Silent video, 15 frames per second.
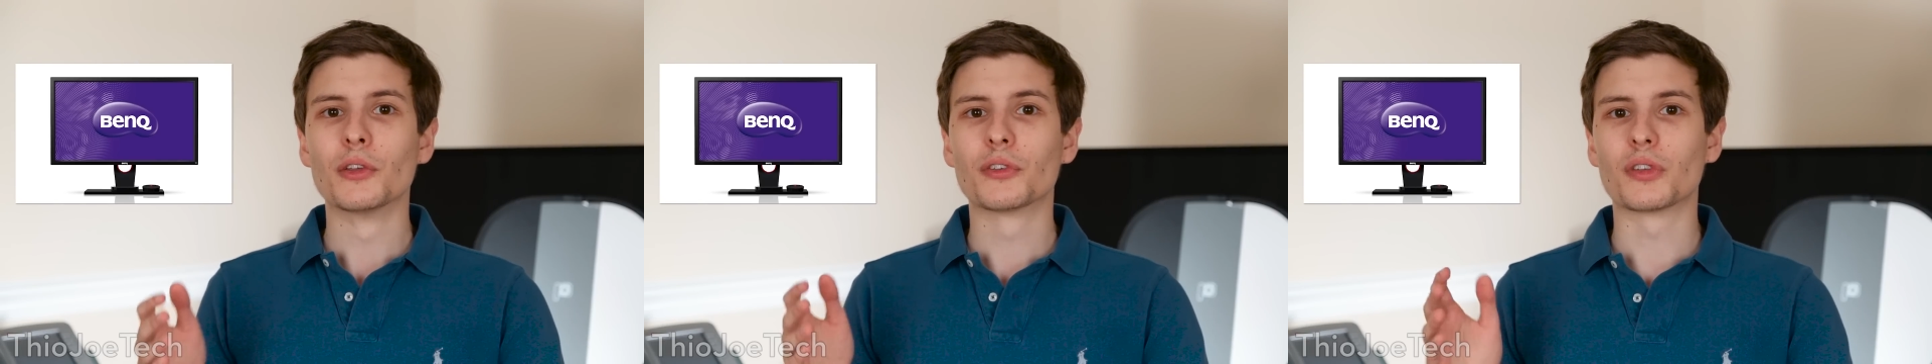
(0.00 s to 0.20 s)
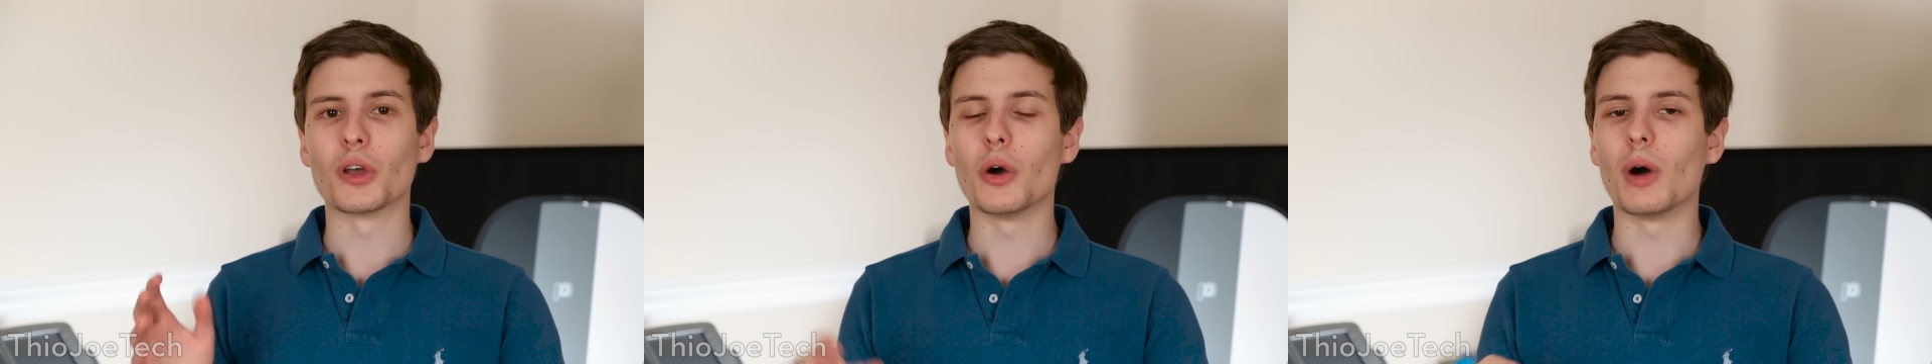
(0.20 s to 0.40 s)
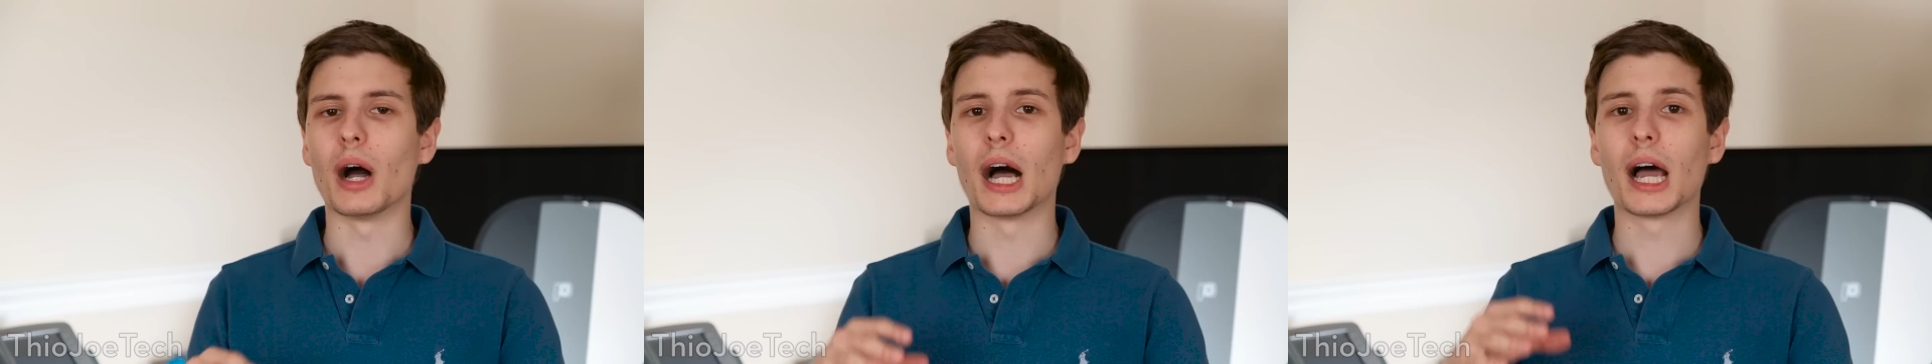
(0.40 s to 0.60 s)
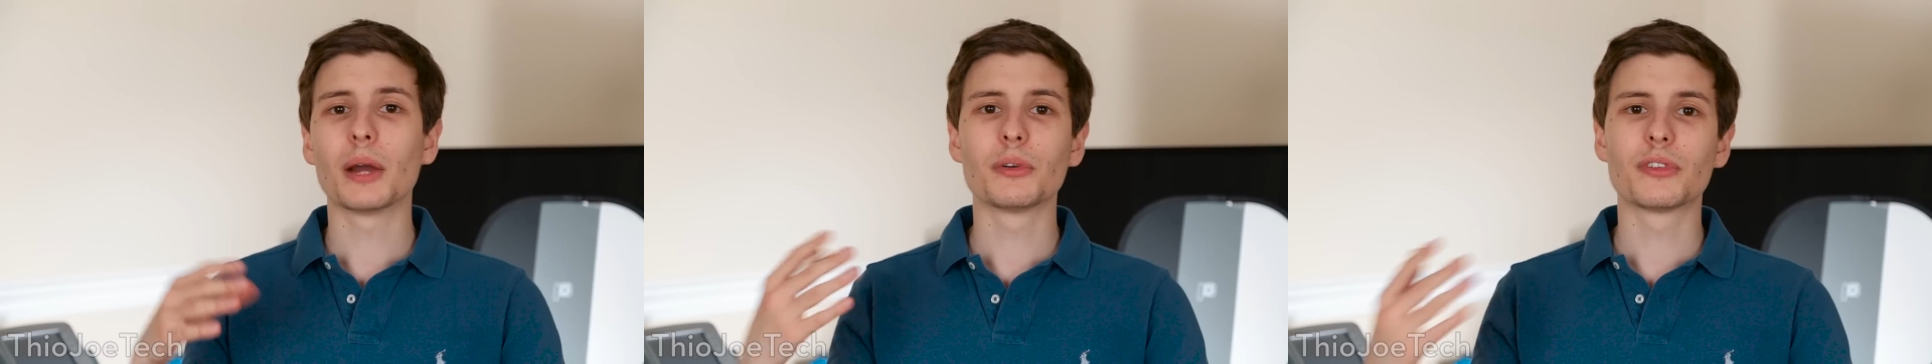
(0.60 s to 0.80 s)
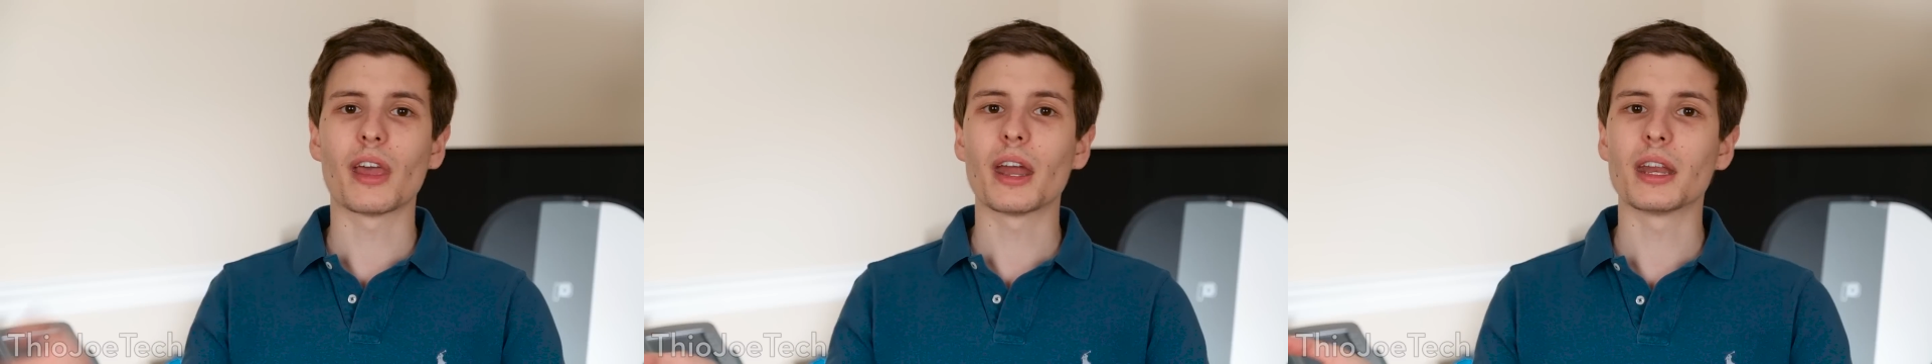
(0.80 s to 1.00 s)
So I
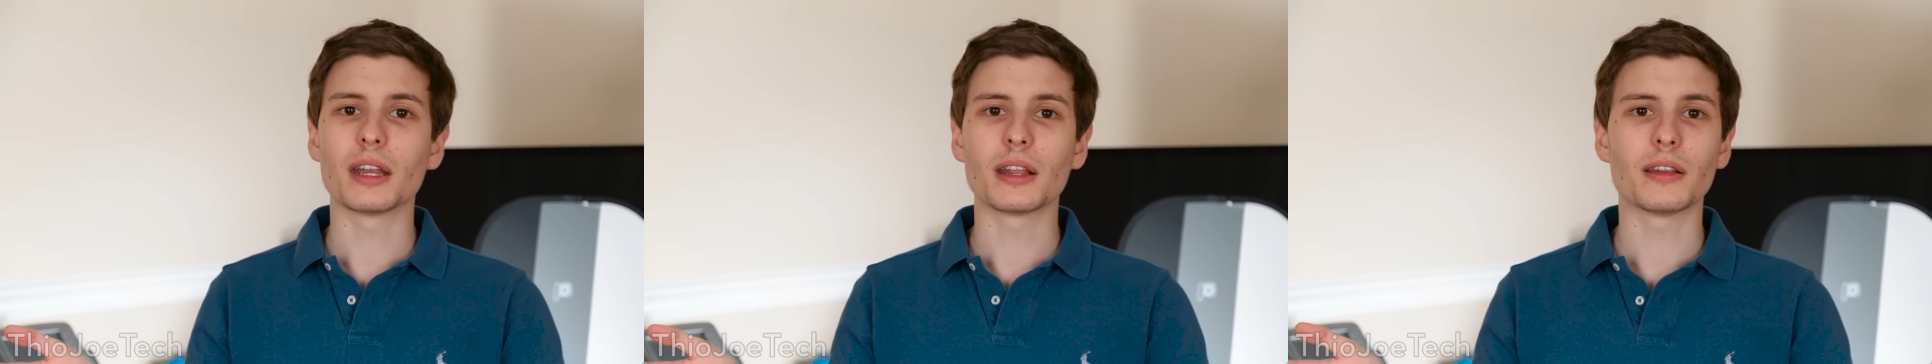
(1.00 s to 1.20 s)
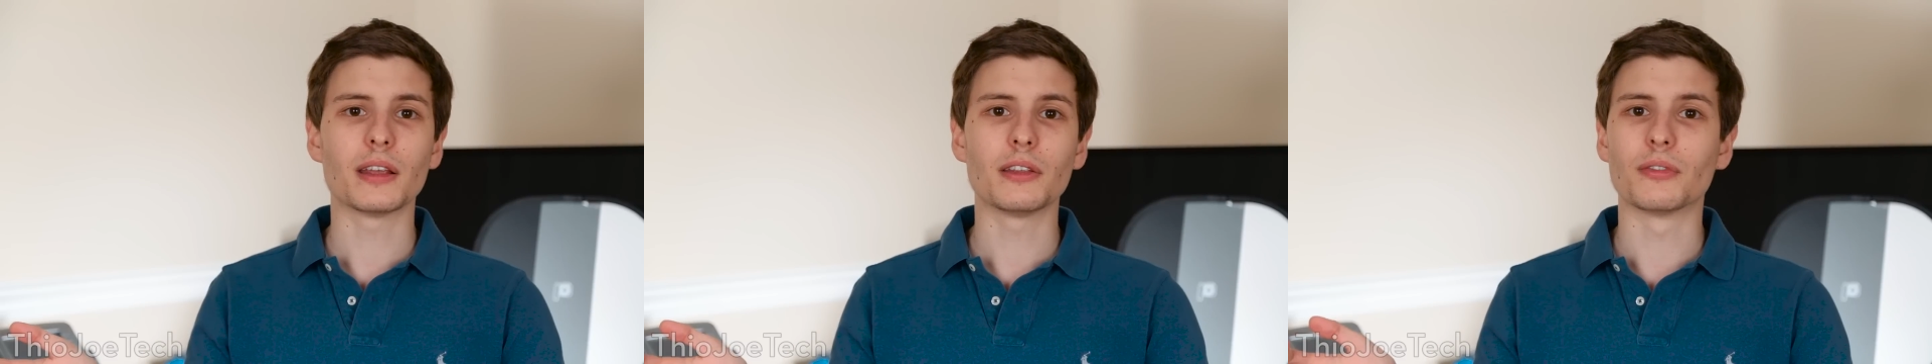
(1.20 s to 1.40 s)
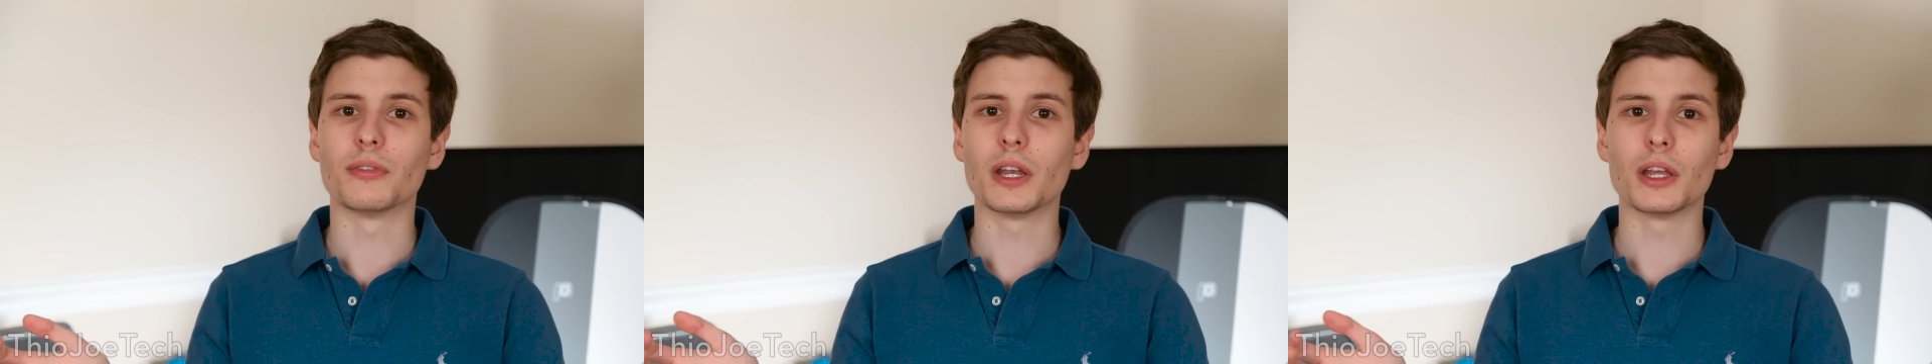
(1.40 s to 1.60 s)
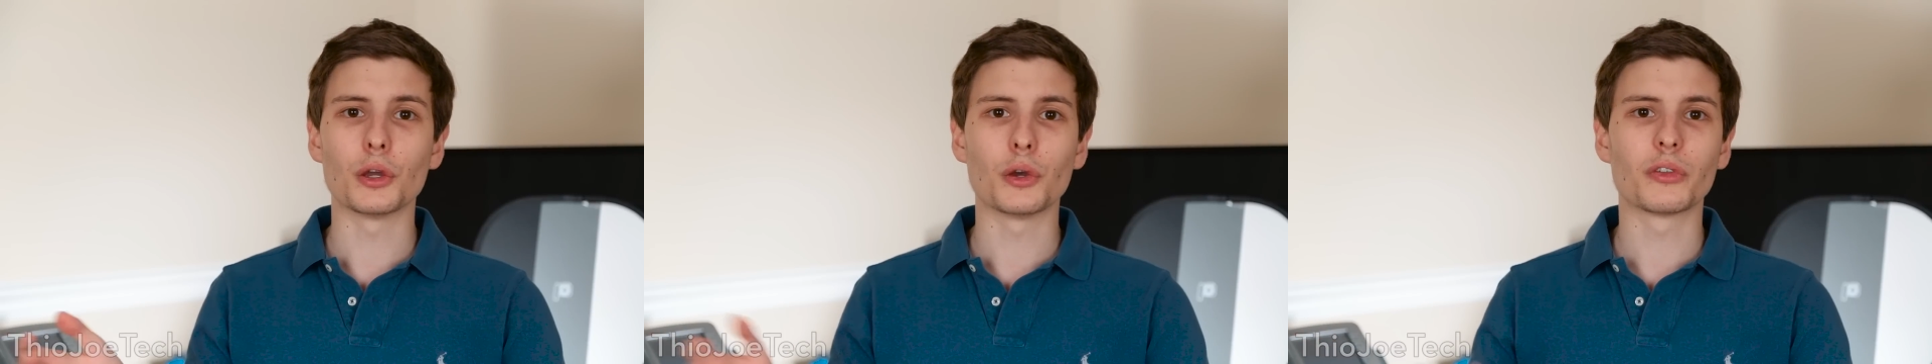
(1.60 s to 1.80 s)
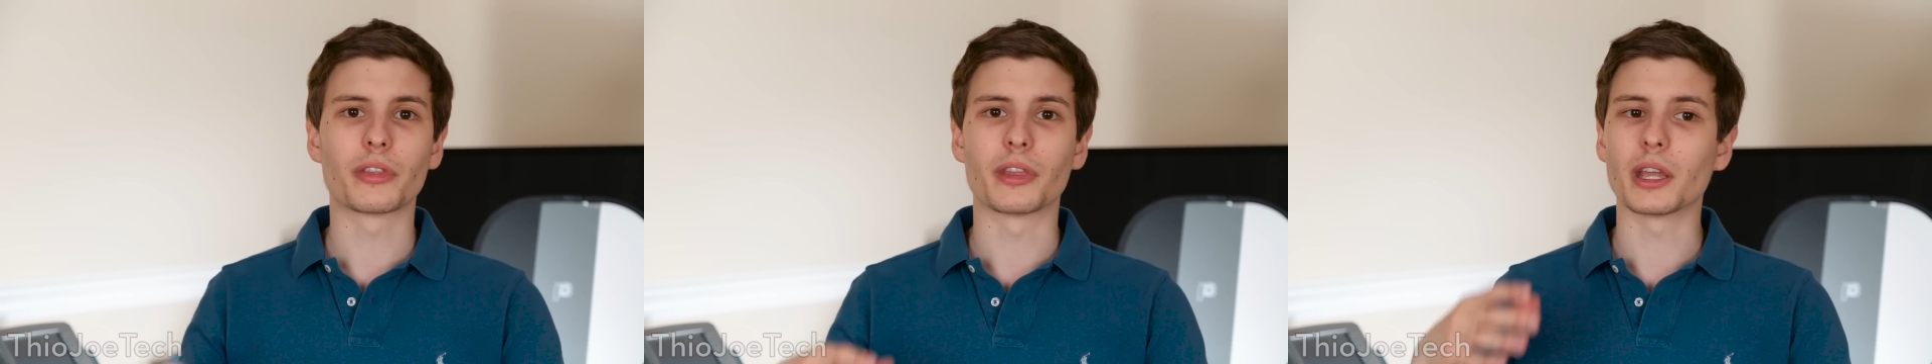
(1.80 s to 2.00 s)
was editing these videos